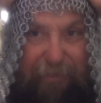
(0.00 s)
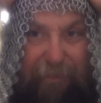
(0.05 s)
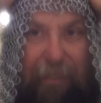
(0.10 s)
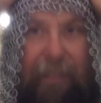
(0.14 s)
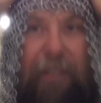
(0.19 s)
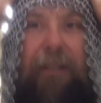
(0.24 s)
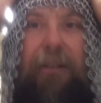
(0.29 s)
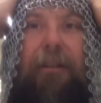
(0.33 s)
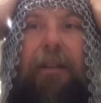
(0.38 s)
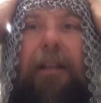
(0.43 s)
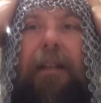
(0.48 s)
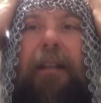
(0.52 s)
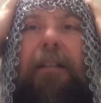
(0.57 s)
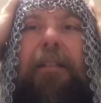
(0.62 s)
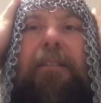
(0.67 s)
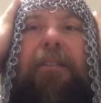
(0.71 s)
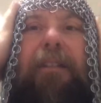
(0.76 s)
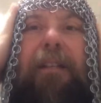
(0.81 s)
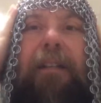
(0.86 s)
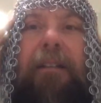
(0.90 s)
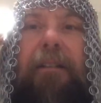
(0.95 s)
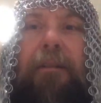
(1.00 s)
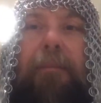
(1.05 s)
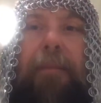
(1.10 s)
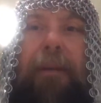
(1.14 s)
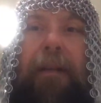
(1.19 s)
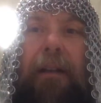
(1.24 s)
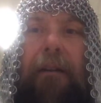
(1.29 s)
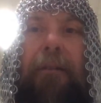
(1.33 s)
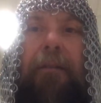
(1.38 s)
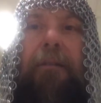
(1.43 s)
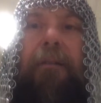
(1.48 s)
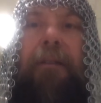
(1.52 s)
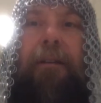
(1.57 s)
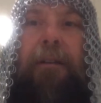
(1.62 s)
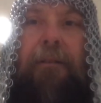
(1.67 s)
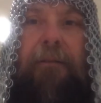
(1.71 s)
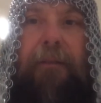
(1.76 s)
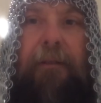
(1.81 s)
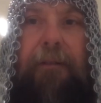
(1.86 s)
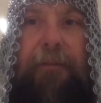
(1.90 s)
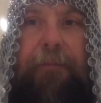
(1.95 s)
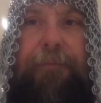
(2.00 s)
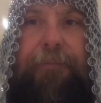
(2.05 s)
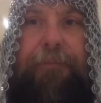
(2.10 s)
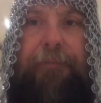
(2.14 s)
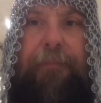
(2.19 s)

and it's getting a little bit longer and longer.